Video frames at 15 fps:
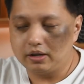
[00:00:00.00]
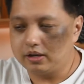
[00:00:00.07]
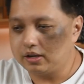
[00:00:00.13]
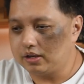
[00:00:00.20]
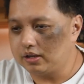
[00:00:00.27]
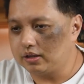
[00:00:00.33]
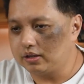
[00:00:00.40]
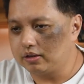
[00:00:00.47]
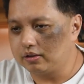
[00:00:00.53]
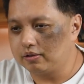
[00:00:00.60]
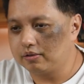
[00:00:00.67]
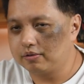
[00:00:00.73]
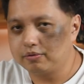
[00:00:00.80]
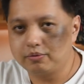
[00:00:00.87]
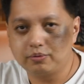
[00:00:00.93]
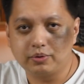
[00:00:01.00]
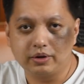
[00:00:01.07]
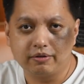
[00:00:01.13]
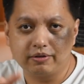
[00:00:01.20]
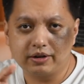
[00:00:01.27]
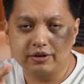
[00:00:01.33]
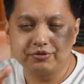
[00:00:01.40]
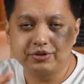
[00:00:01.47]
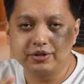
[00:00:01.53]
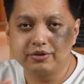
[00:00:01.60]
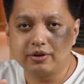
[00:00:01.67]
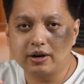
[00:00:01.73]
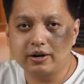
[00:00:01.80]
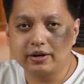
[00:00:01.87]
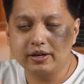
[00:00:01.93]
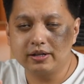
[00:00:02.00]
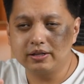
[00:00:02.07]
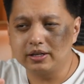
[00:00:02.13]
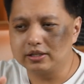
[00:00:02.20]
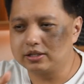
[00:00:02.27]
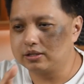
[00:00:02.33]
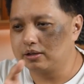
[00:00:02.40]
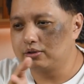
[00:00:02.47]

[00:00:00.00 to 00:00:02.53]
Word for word: in whatever country you are in, it